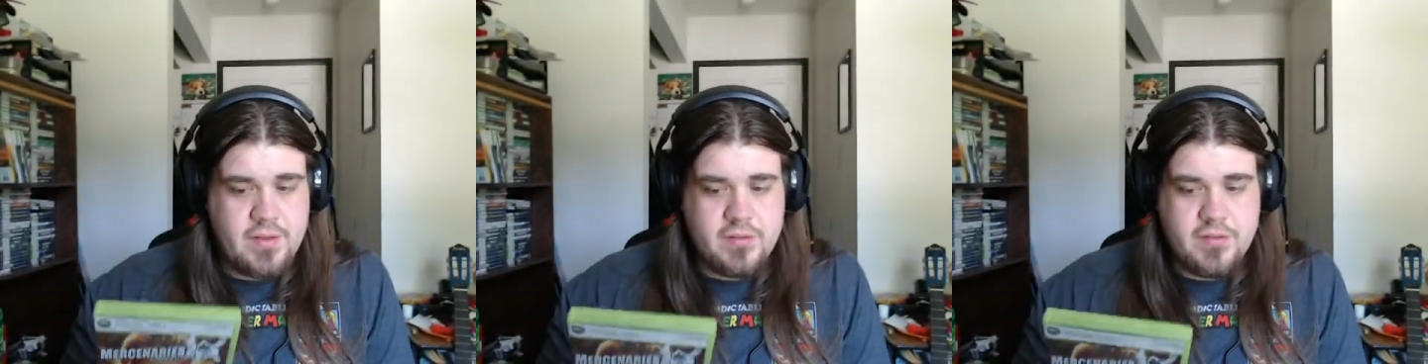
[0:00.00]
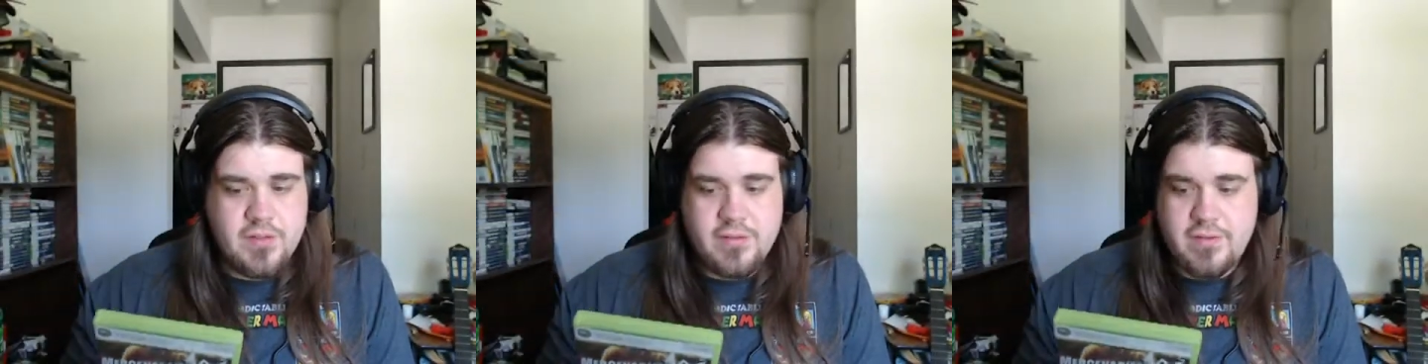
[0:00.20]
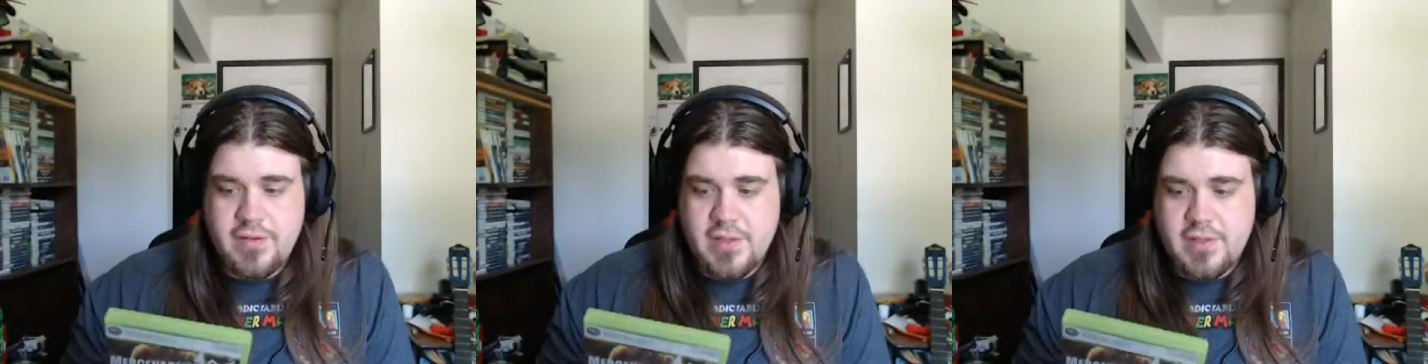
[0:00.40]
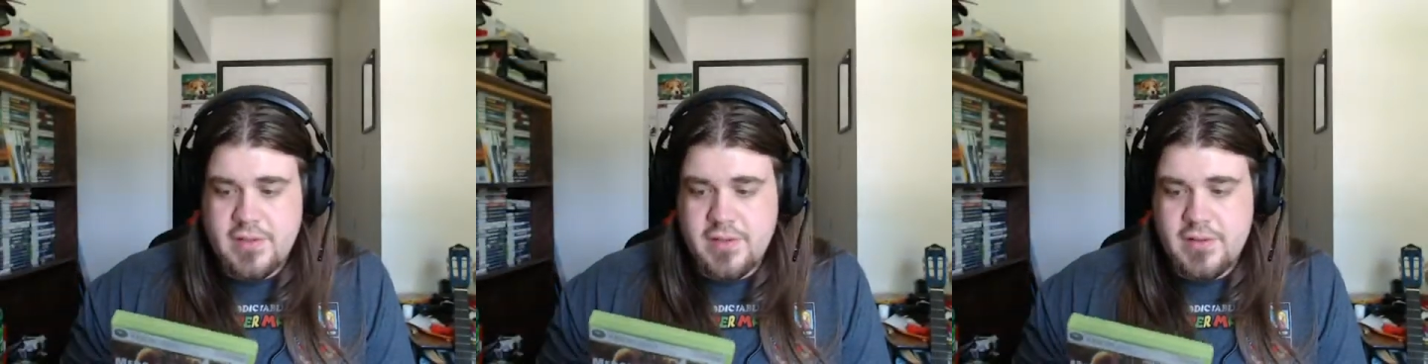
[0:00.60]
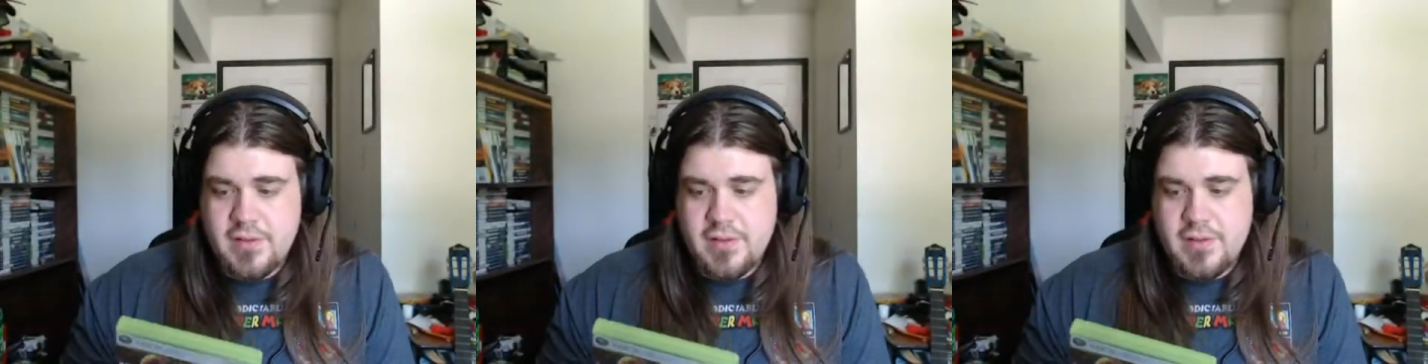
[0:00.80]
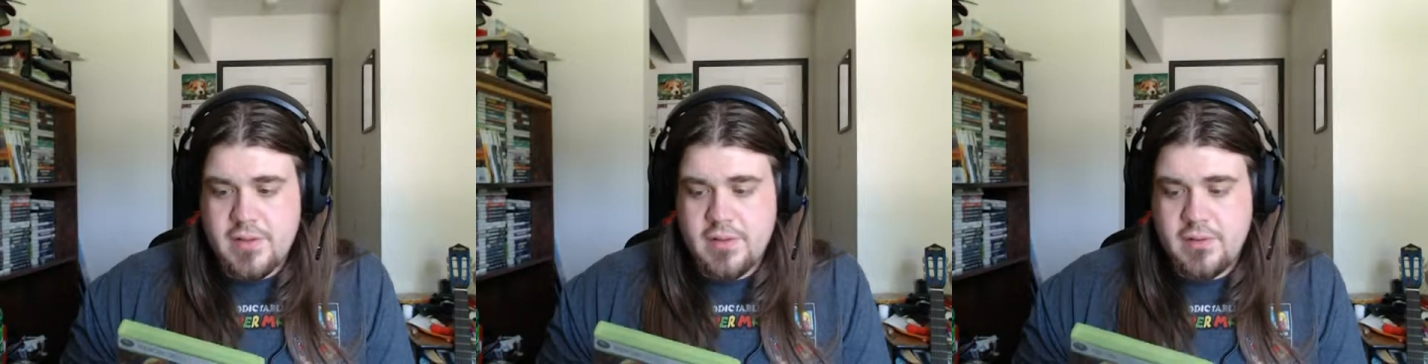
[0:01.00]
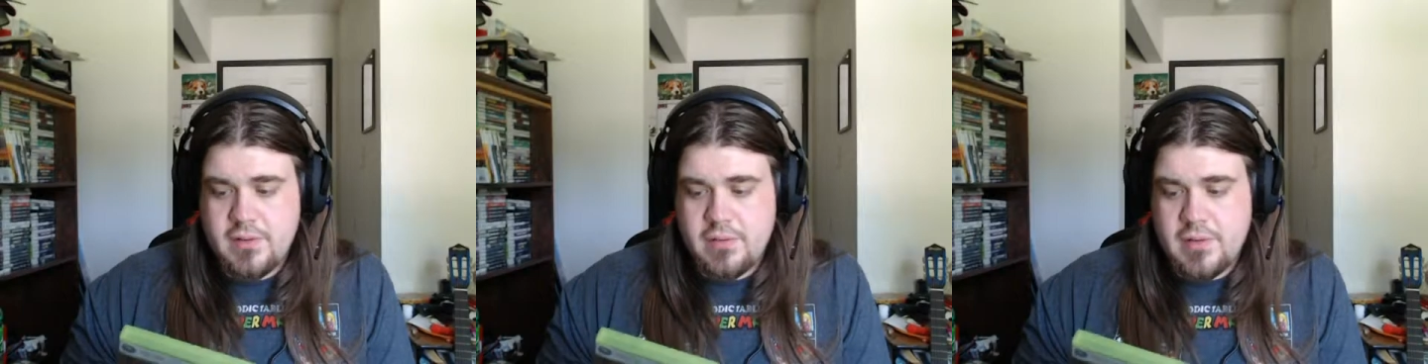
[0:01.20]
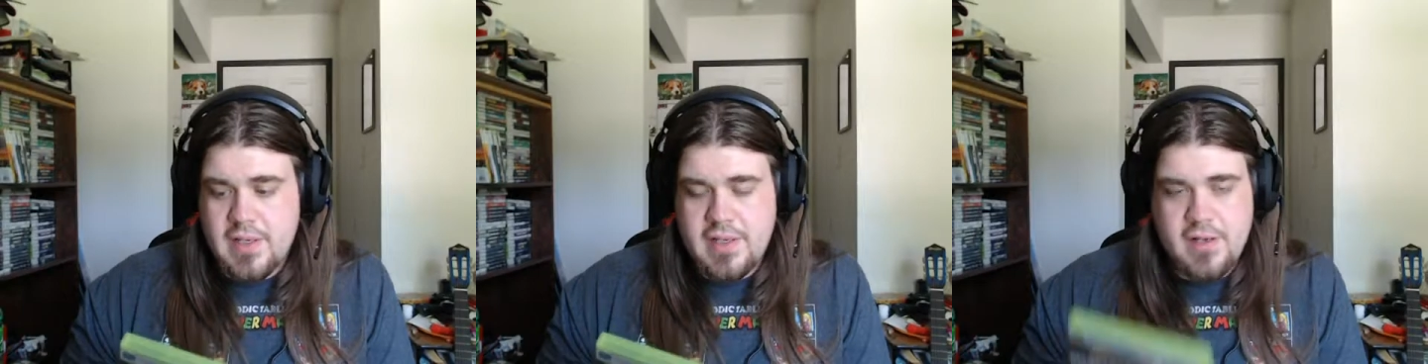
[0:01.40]
just fixed it, so
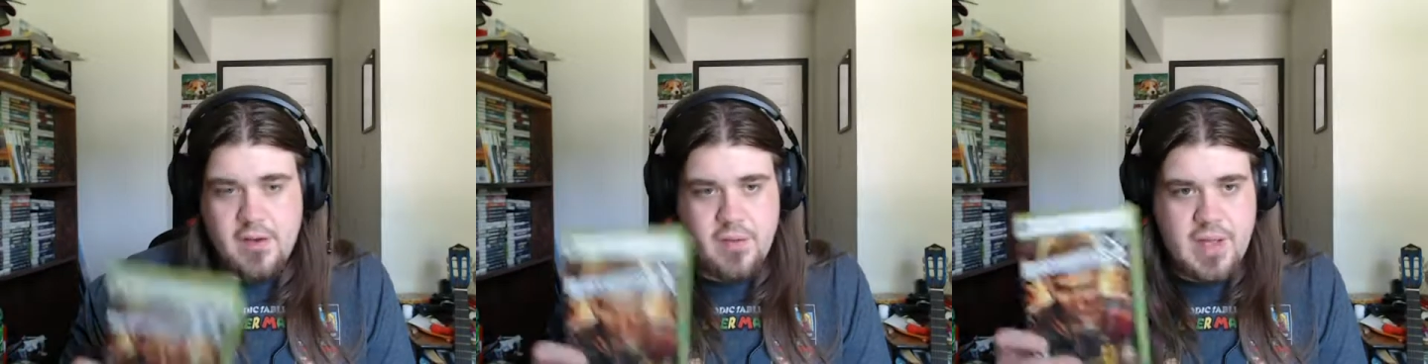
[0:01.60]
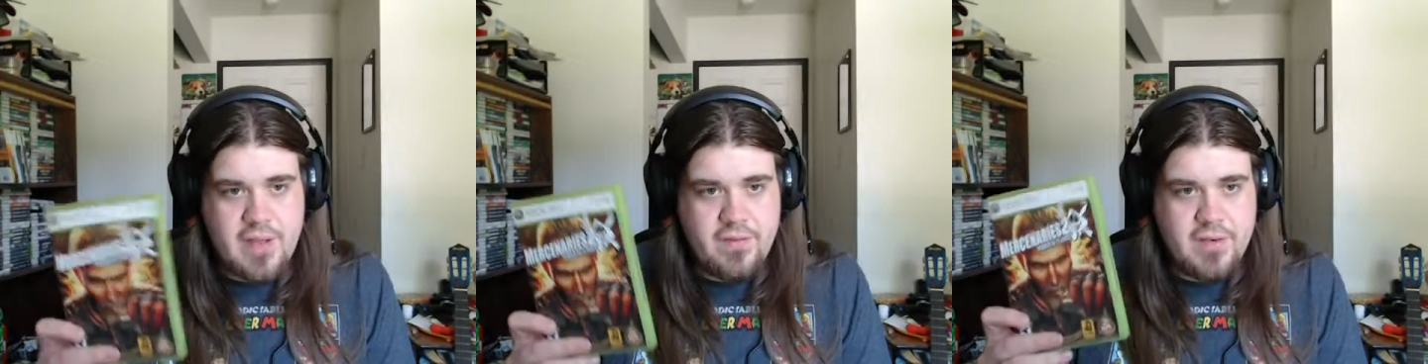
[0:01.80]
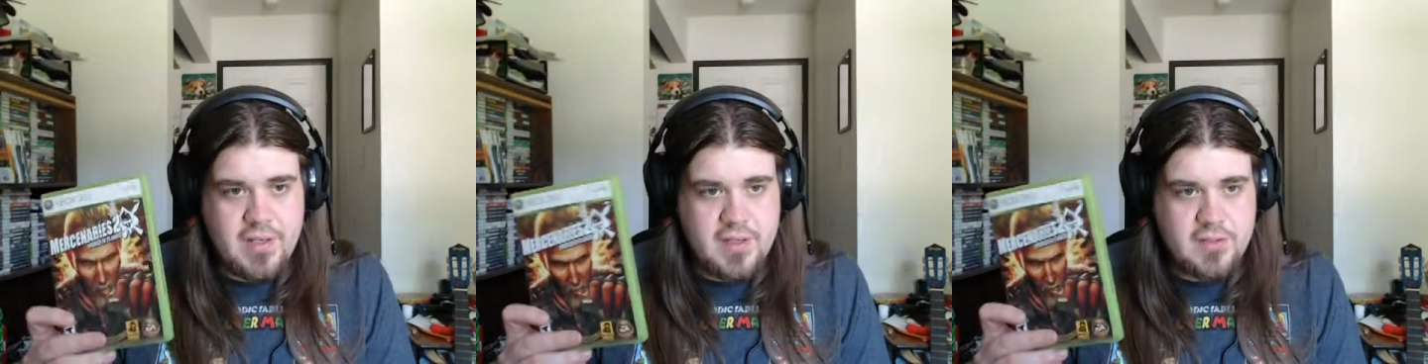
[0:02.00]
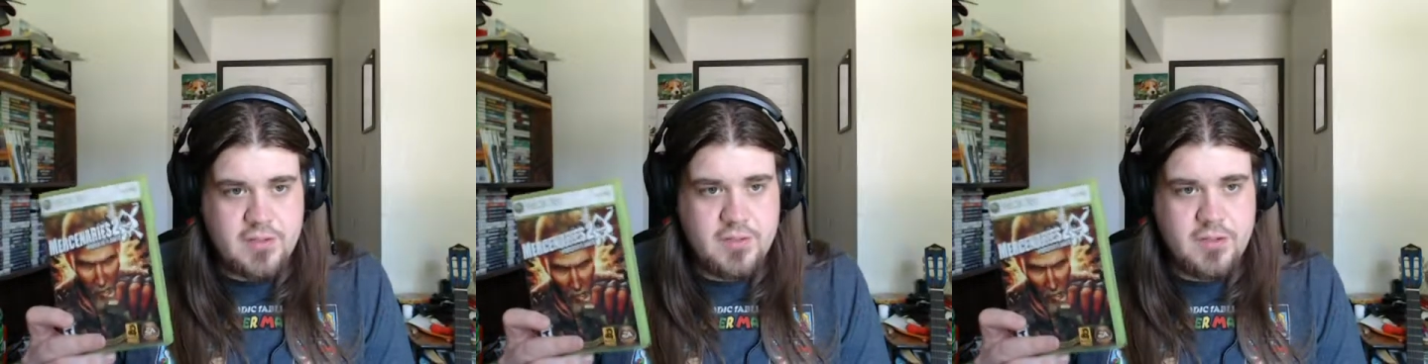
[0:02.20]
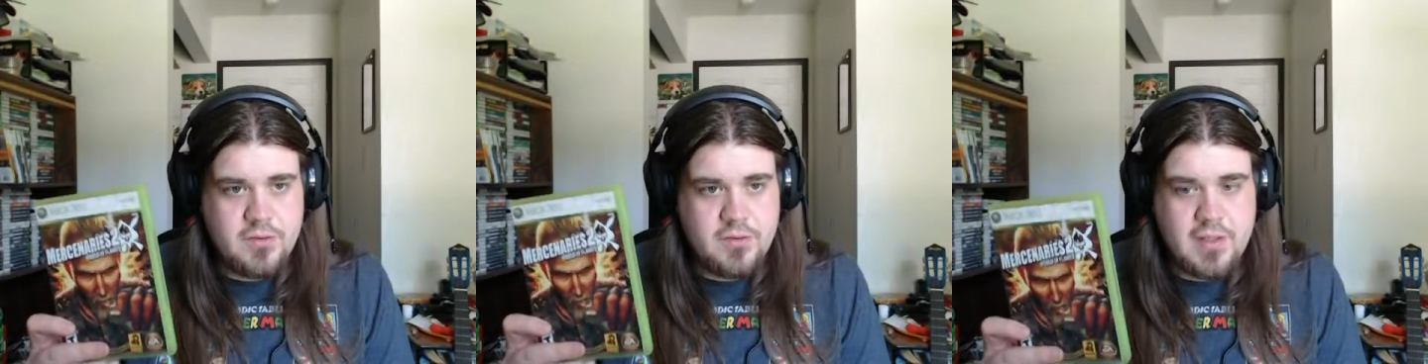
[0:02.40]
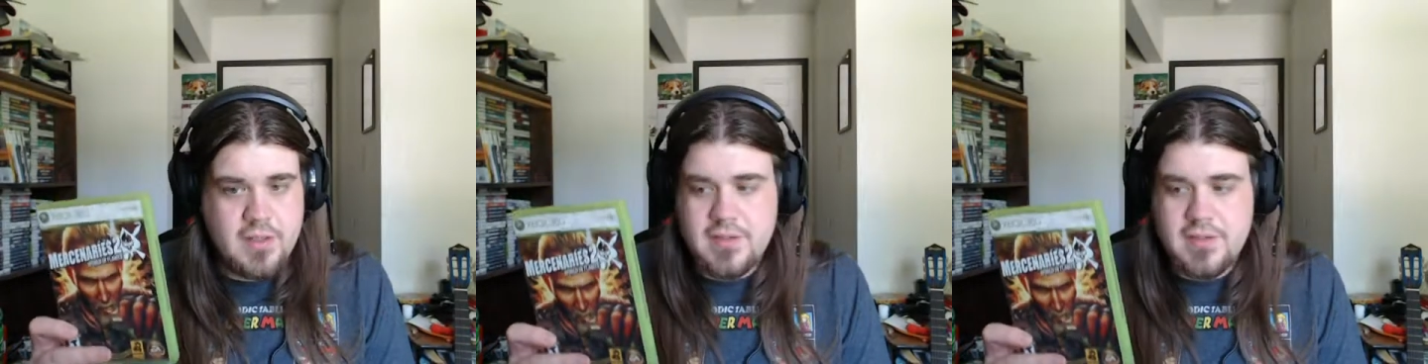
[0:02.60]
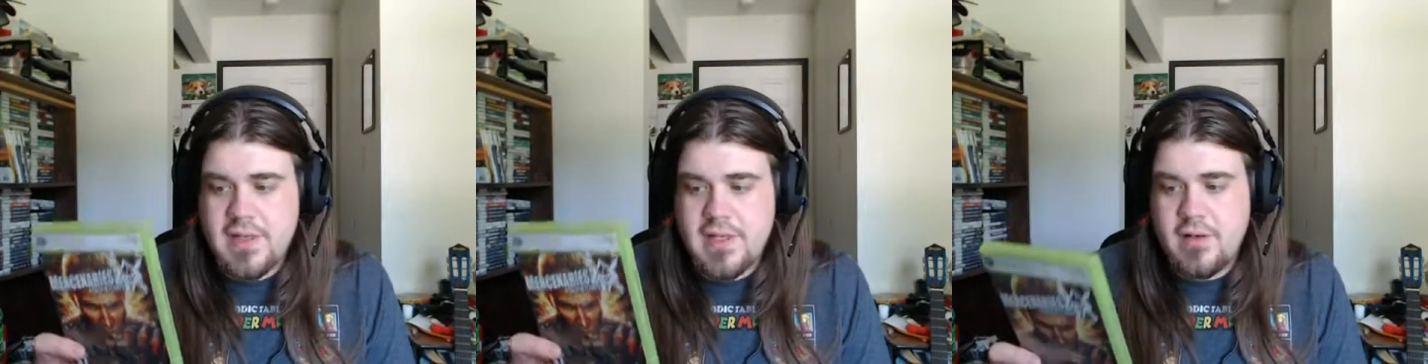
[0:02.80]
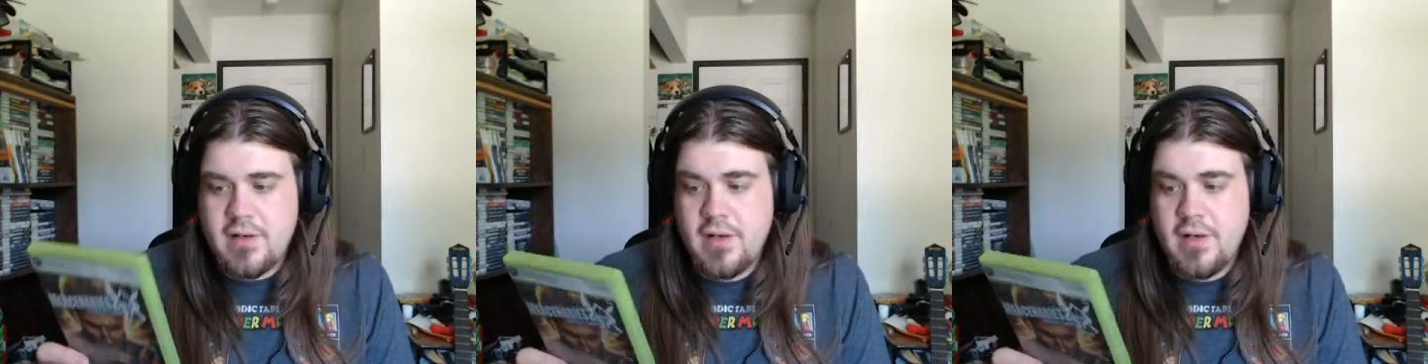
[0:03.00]
I don't have any issues with this now.